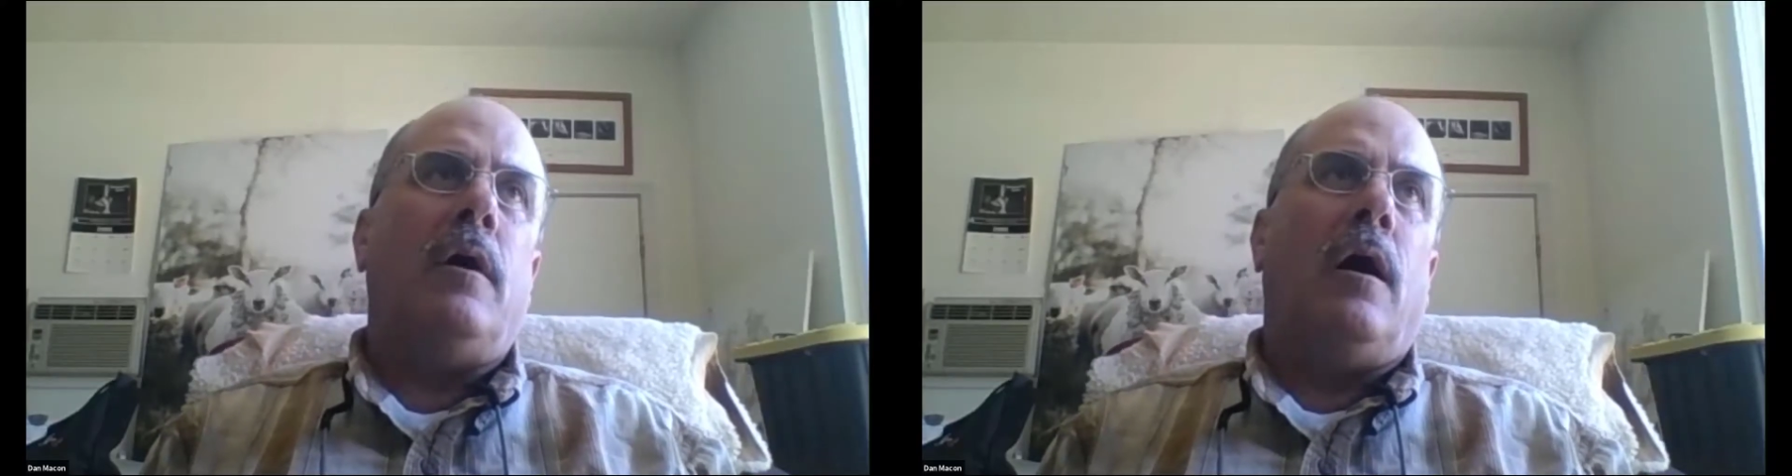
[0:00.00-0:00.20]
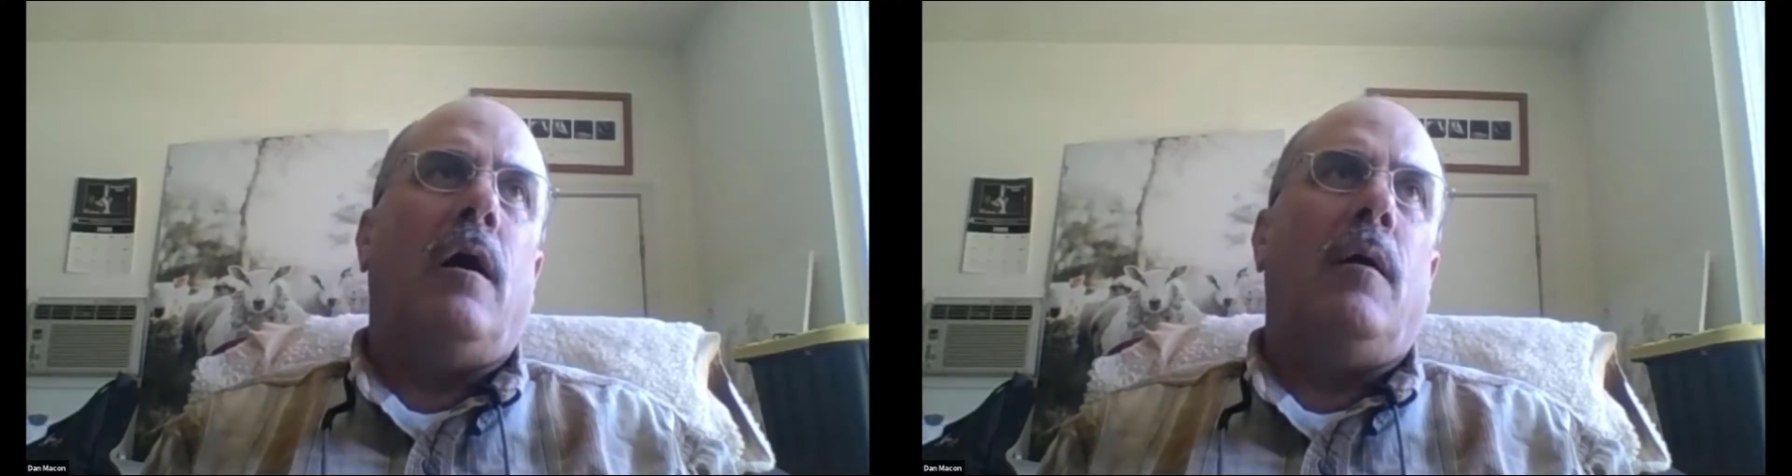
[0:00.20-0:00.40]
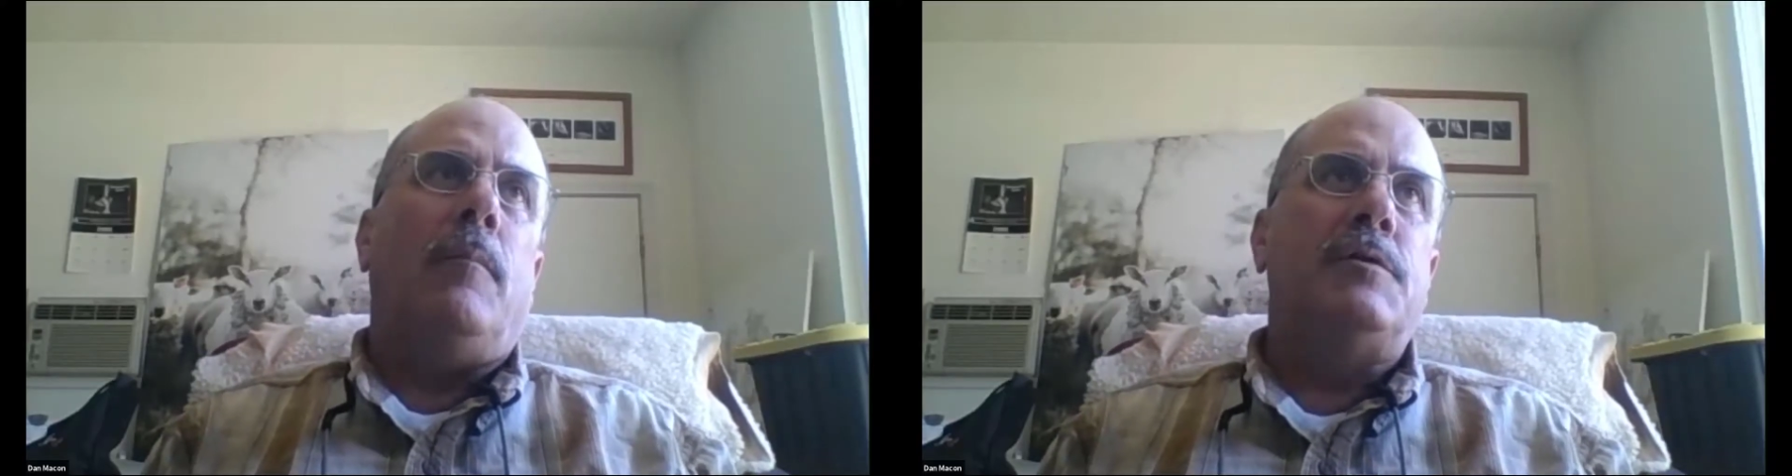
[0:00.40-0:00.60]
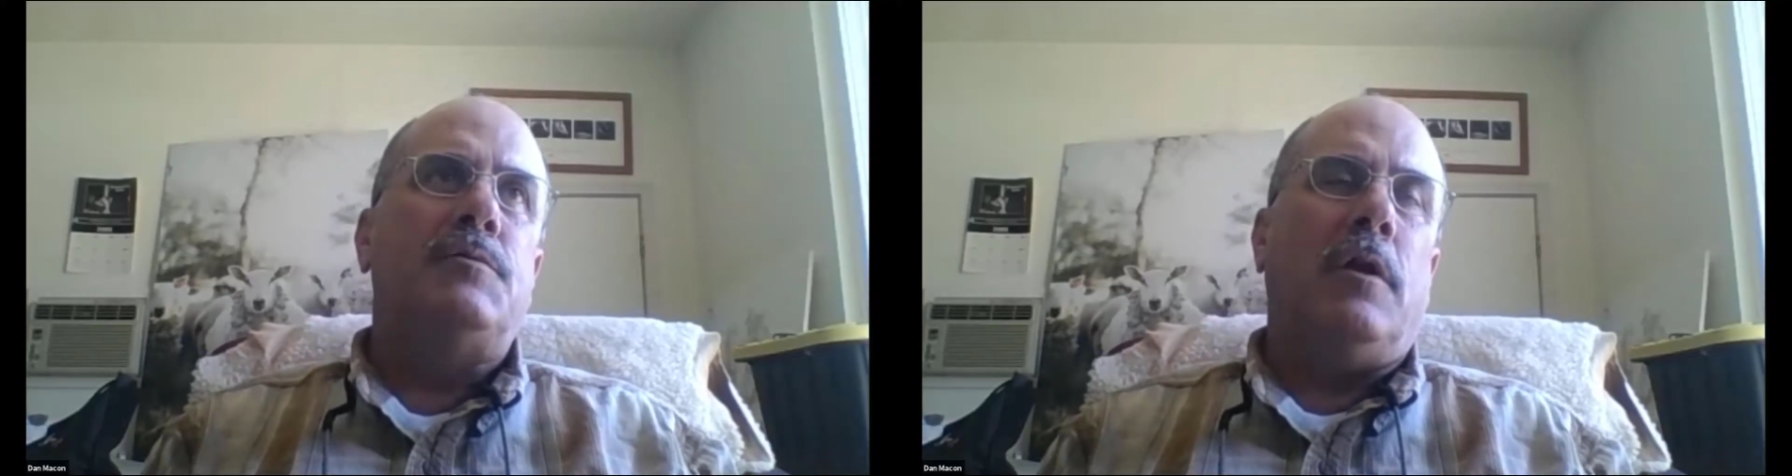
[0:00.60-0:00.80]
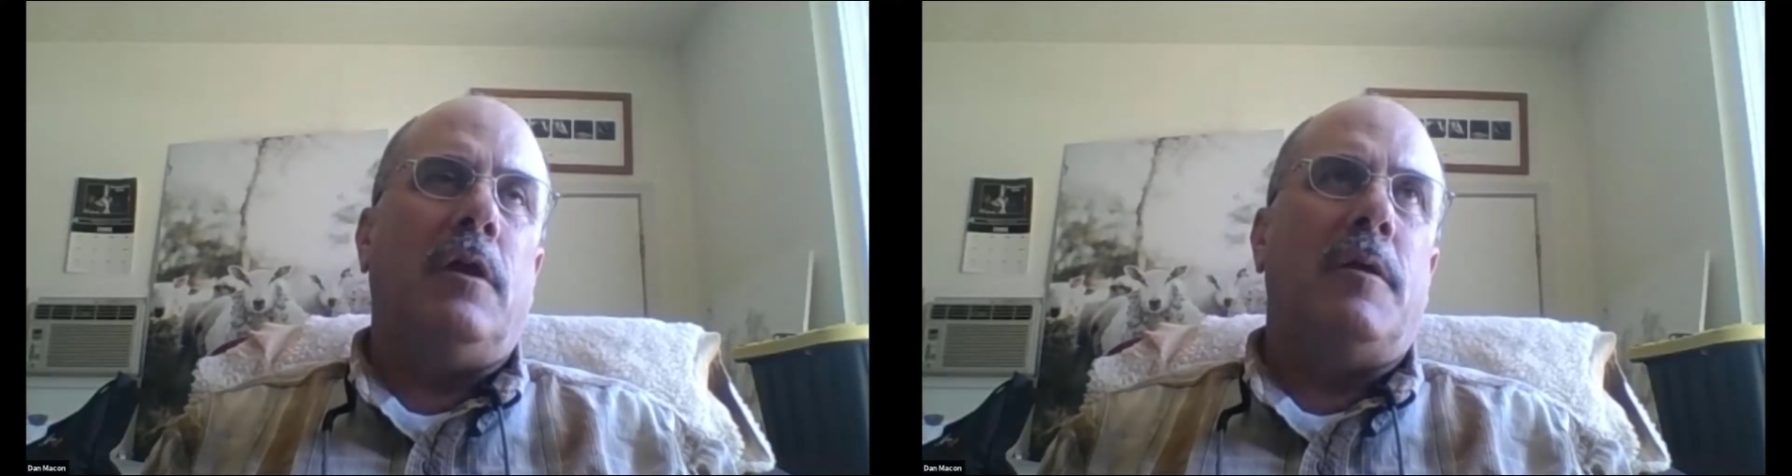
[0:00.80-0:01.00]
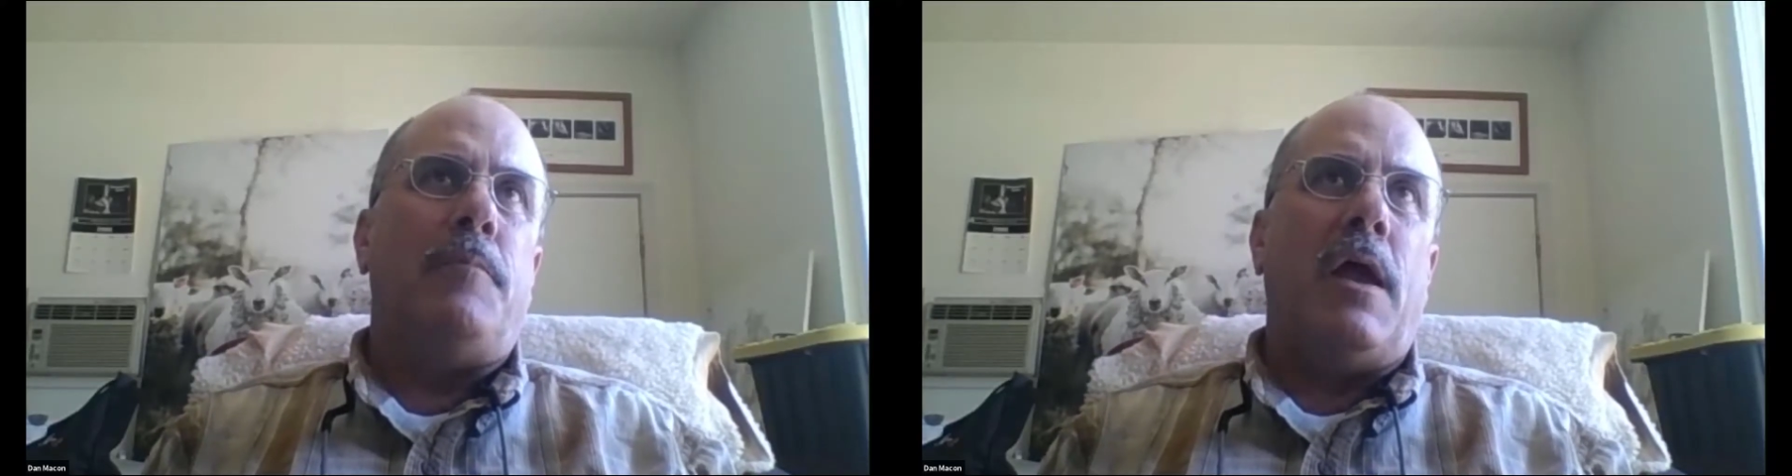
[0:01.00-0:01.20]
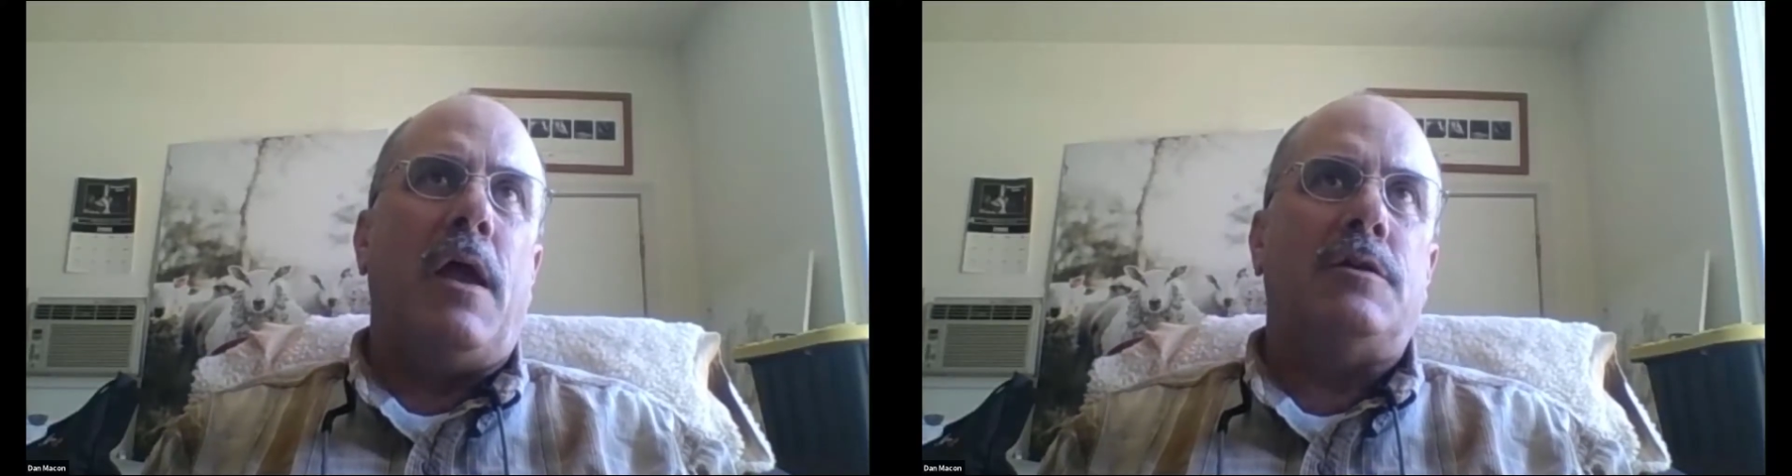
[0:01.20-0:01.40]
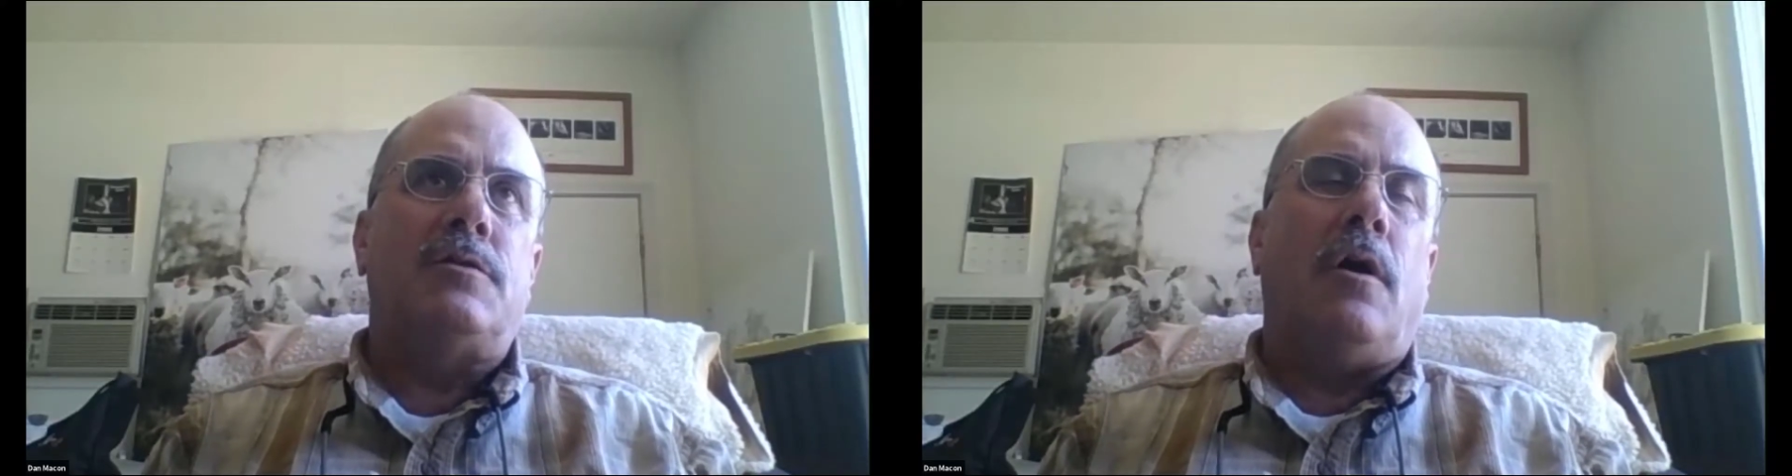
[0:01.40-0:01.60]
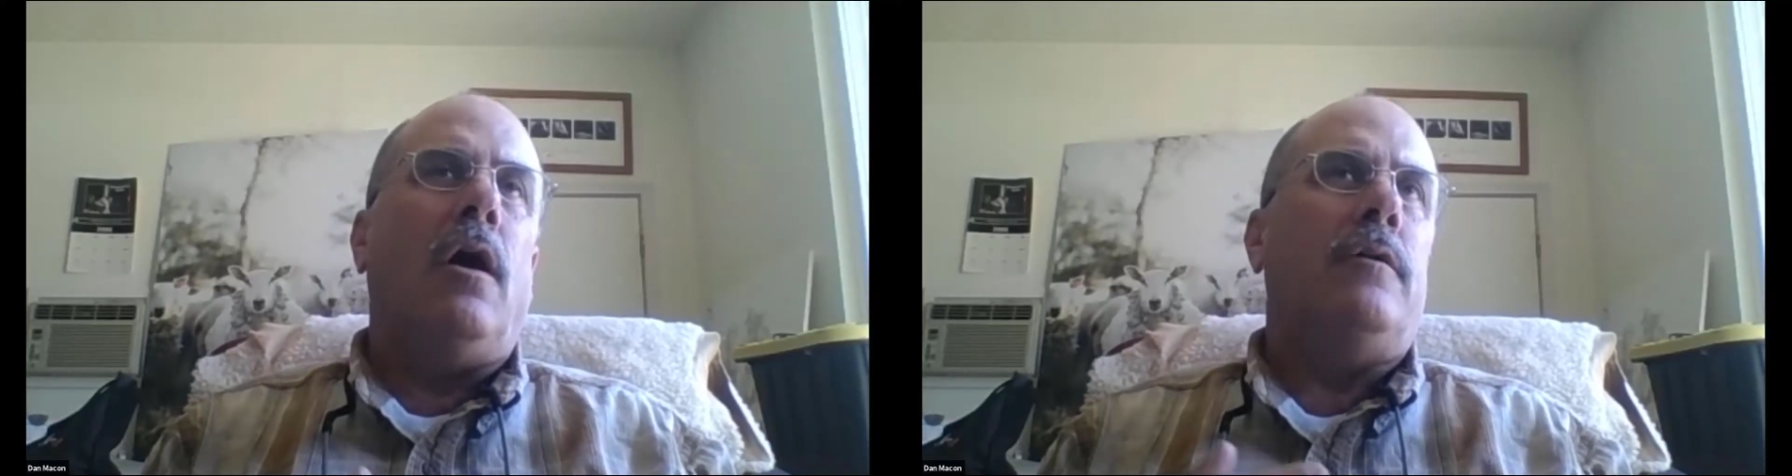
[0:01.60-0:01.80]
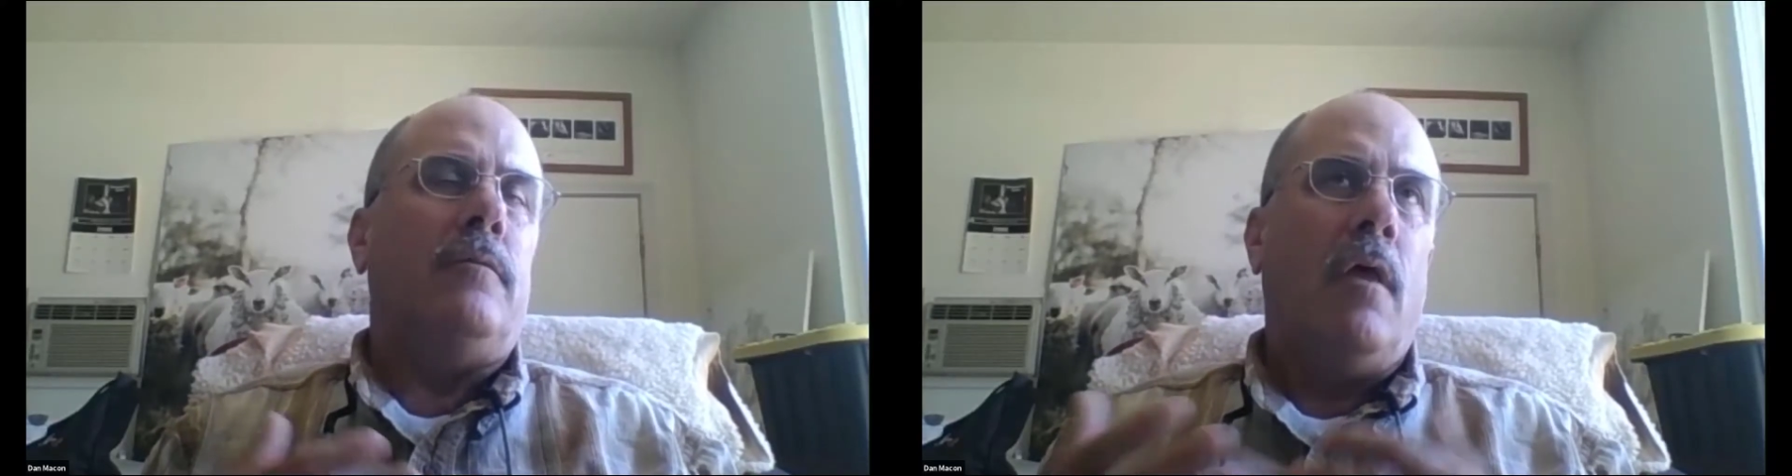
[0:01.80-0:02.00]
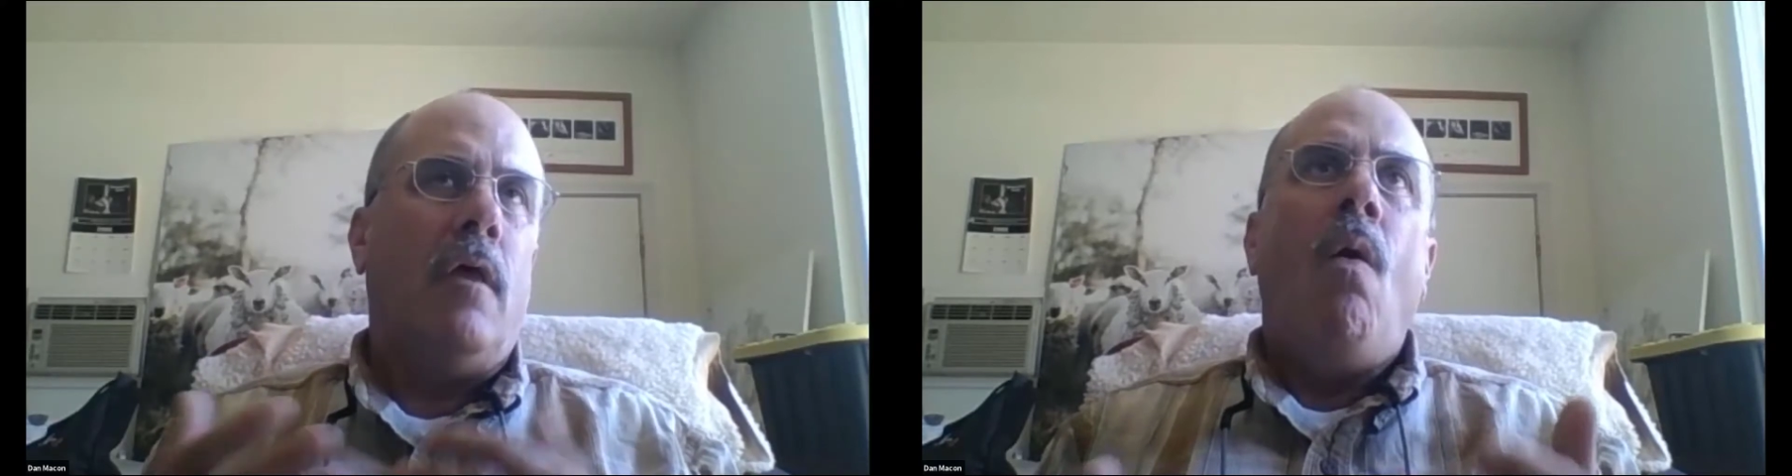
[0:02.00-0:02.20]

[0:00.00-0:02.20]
has really been based on